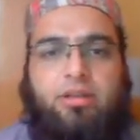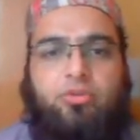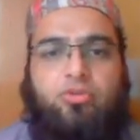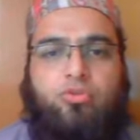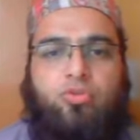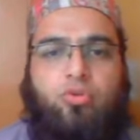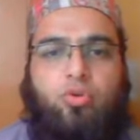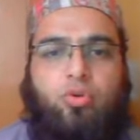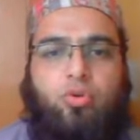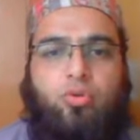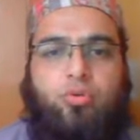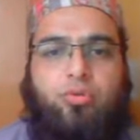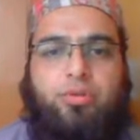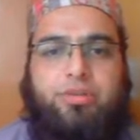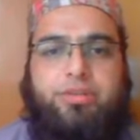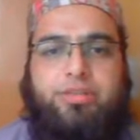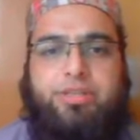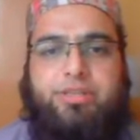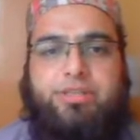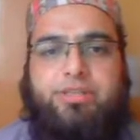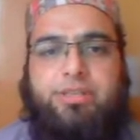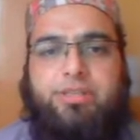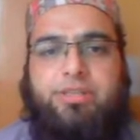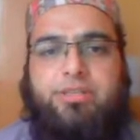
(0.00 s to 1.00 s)
So
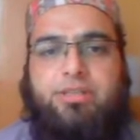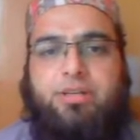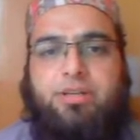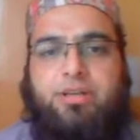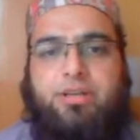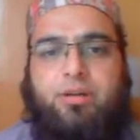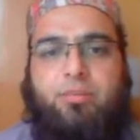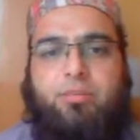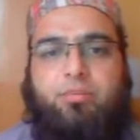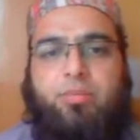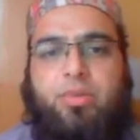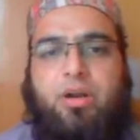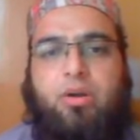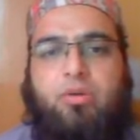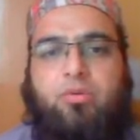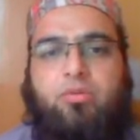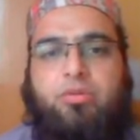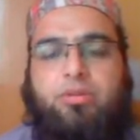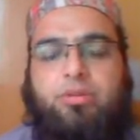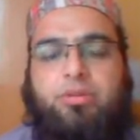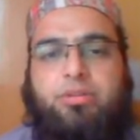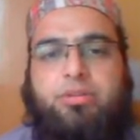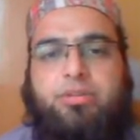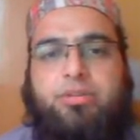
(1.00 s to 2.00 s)
this is a
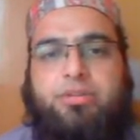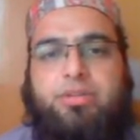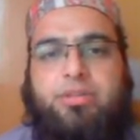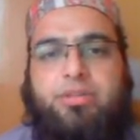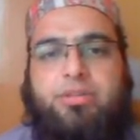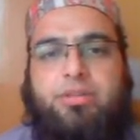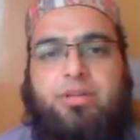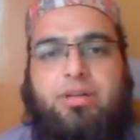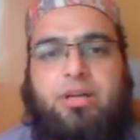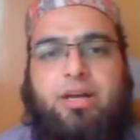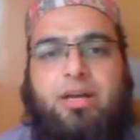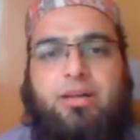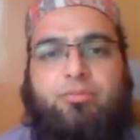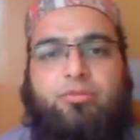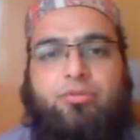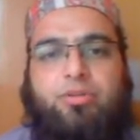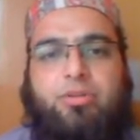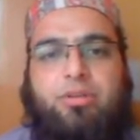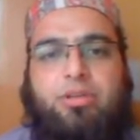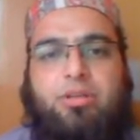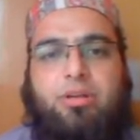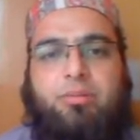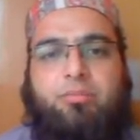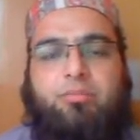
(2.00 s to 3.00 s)
compound, this is a
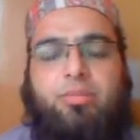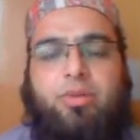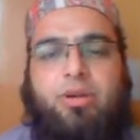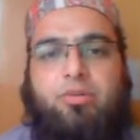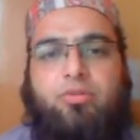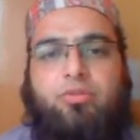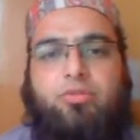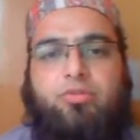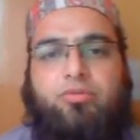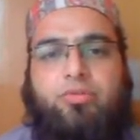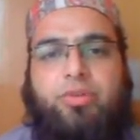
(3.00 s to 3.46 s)
carbonyl compound.